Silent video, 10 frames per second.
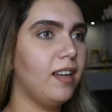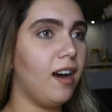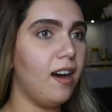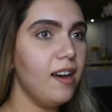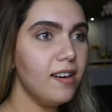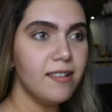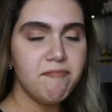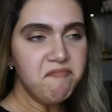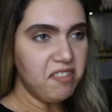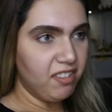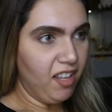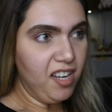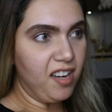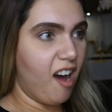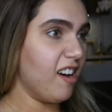Huh? It's
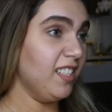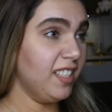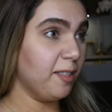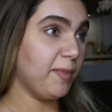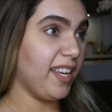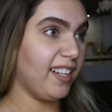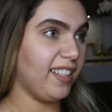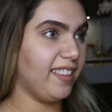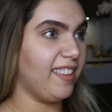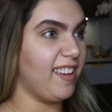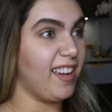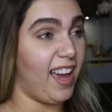not costing me anything.